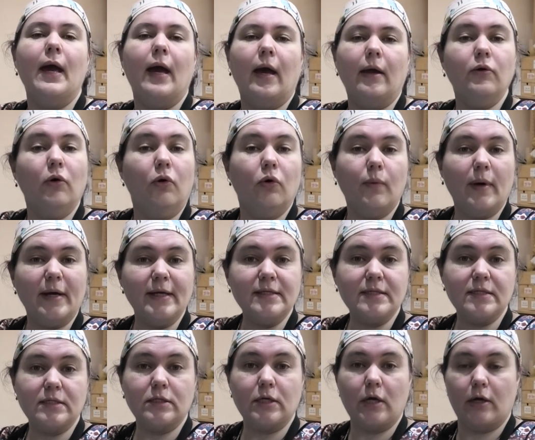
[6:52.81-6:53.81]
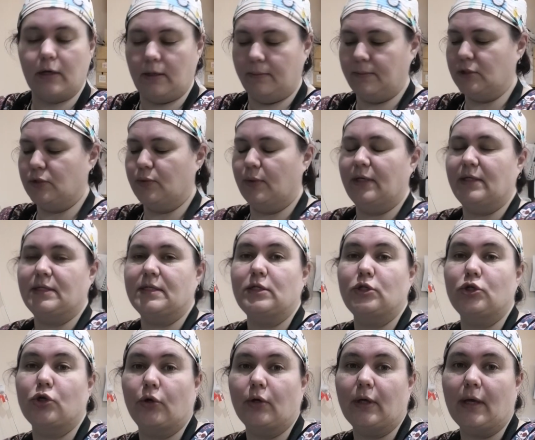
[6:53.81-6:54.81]
and always stir in between so you
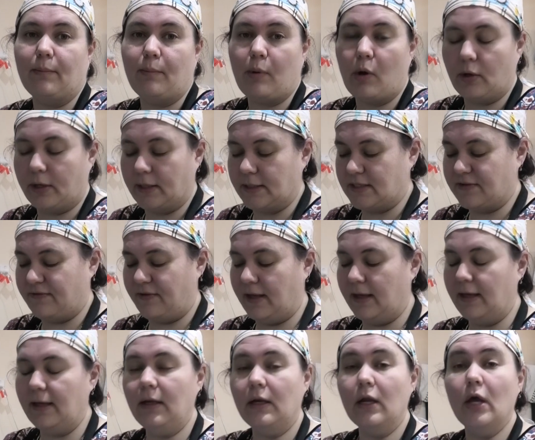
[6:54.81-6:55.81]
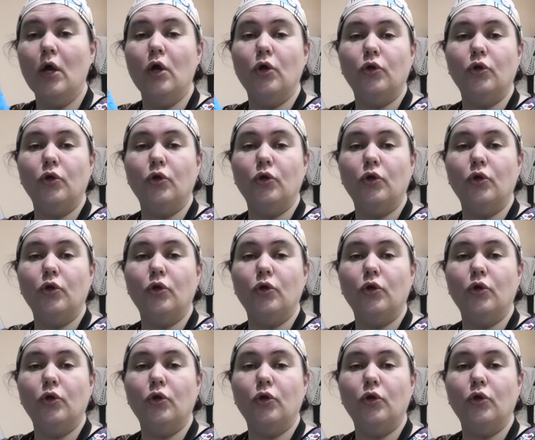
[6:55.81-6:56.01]
don't get pockets of heat.